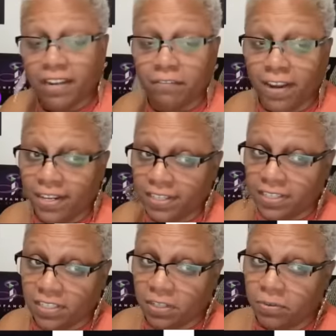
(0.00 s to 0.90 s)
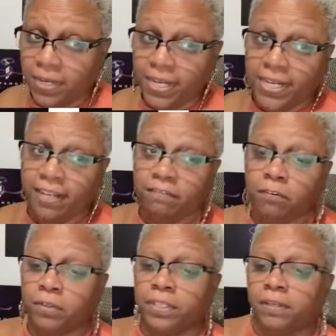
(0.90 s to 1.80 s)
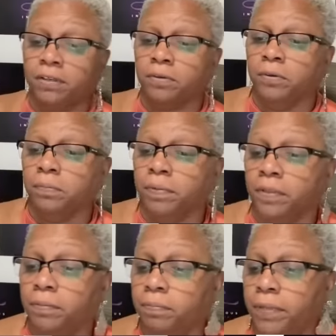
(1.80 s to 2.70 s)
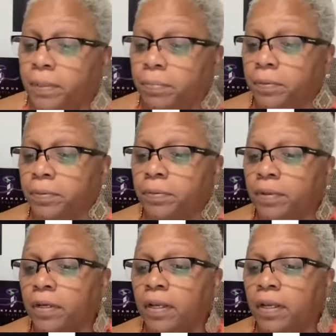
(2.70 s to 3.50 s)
that Randa's donating for the group of people.